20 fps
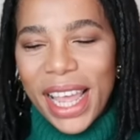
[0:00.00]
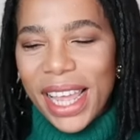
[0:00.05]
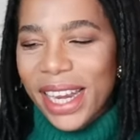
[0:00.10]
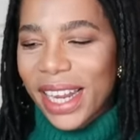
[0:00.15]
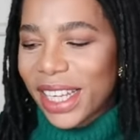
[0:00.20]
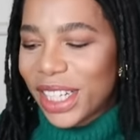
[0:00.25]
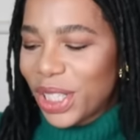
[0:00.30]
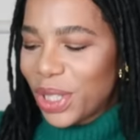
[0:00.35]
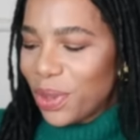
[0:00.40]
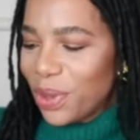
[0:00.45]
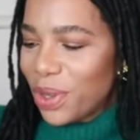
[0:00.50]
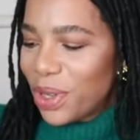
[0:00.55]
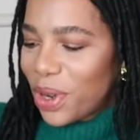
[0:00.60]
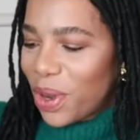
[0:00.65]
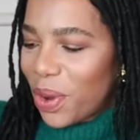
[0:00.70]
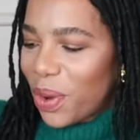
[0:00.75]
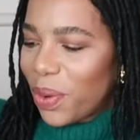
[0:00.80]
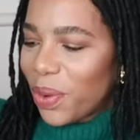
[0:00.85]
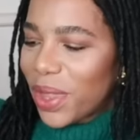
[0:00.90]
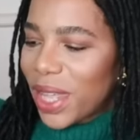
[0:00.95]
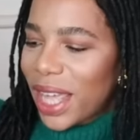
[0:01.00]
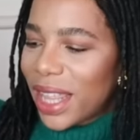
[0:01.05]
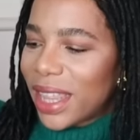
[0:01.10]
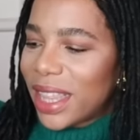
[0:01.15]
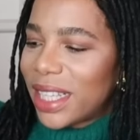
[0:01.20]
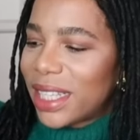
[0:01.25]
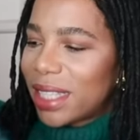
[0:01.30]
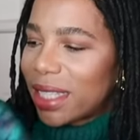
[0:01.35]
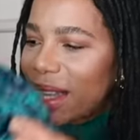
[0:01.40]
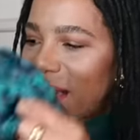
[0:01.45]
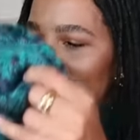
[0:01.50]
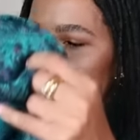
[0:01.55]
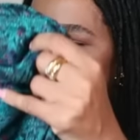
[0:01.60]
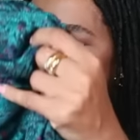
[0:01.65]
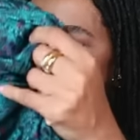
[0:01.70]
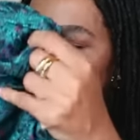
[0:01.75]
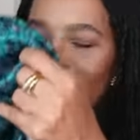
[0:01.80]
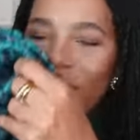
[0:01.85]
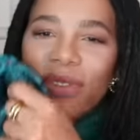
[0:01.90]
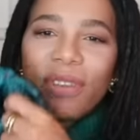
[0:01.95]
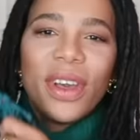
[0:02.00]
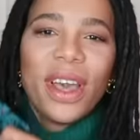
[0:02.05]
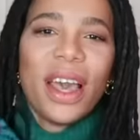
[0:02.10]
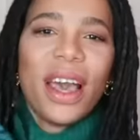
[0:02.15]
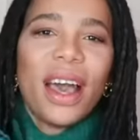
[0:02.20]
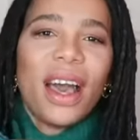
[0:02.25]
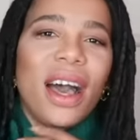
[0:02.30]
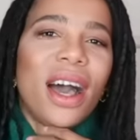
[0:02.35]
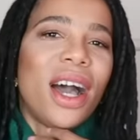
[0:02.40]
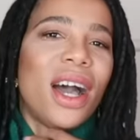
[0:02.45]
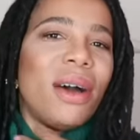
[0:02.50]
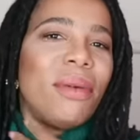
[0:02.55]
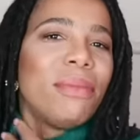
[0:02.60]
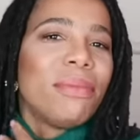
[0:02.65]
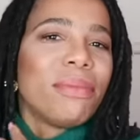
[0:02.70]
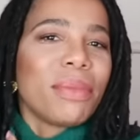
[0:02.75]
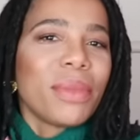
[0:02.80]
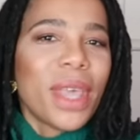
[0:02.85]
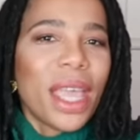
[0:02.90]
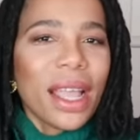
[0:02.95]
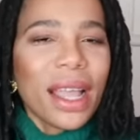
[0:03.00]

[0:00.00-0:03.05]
And I do know that this kind of um,